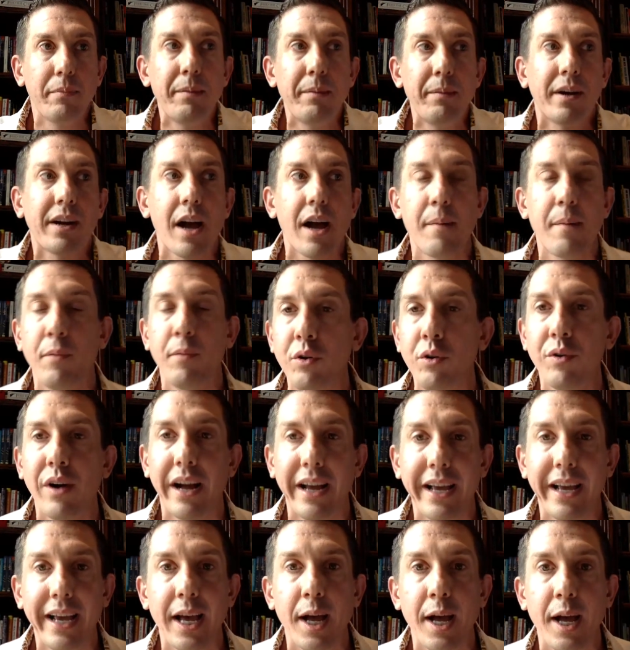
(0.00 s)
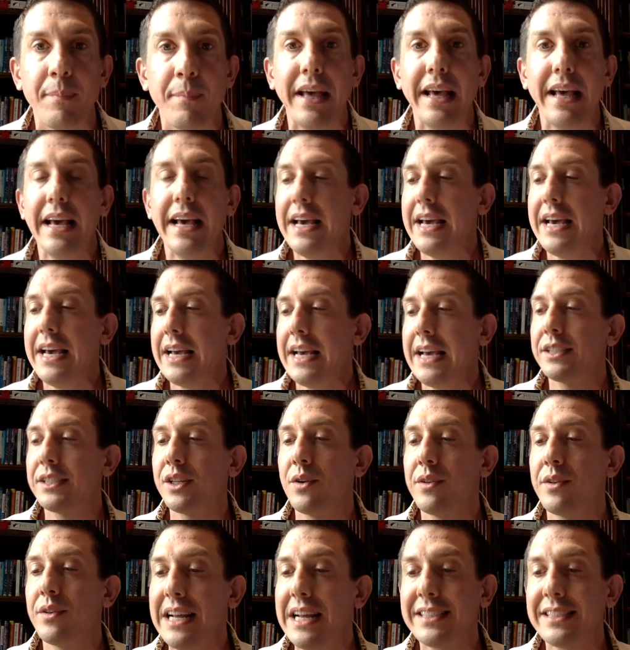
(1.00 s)
me become who I am. And
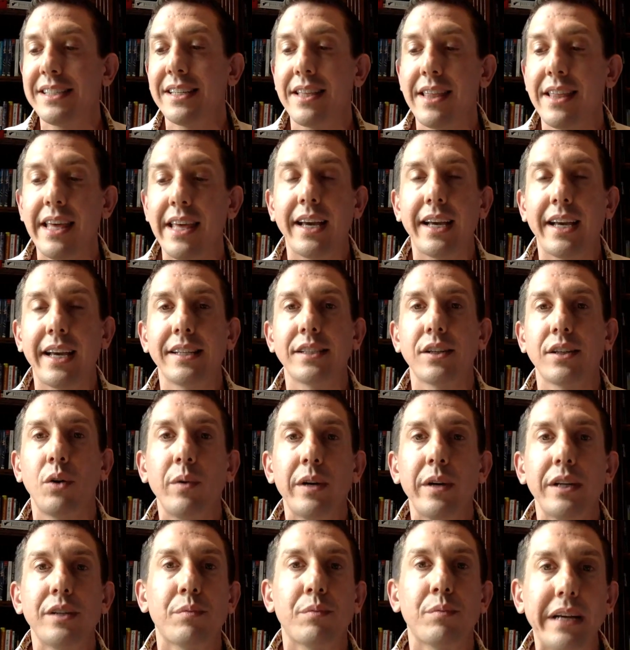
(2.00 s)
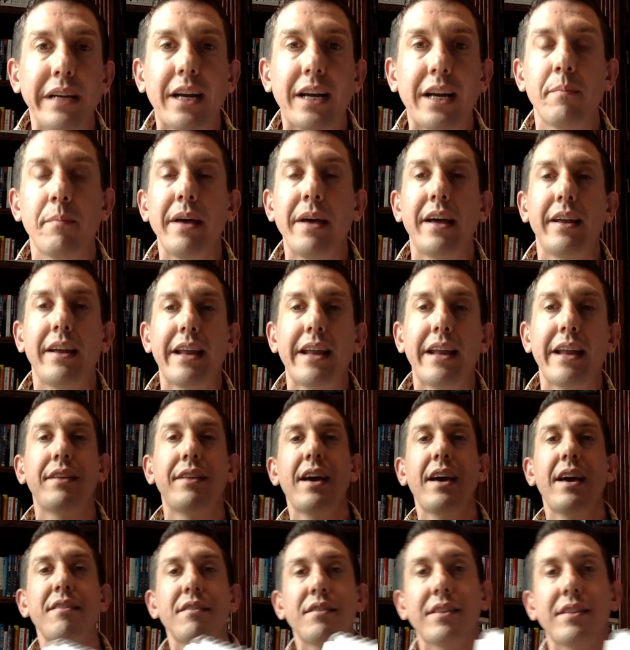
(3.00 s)
so that's the thing is always recommit. Now
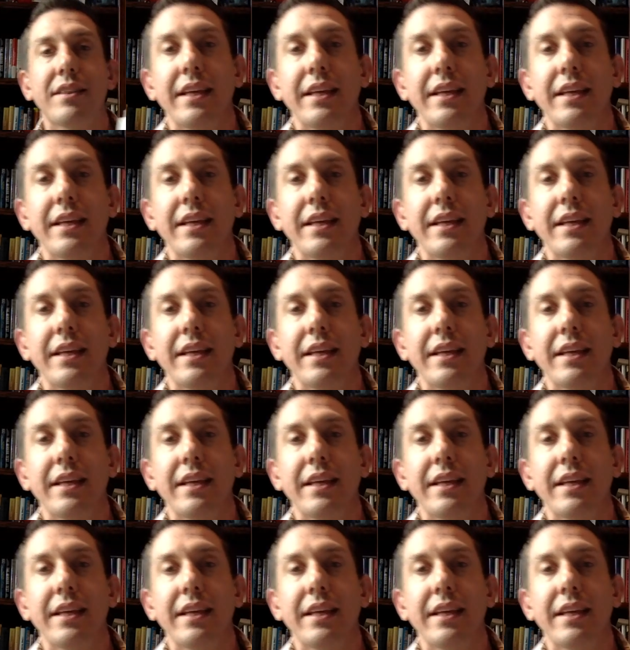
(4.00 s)
the other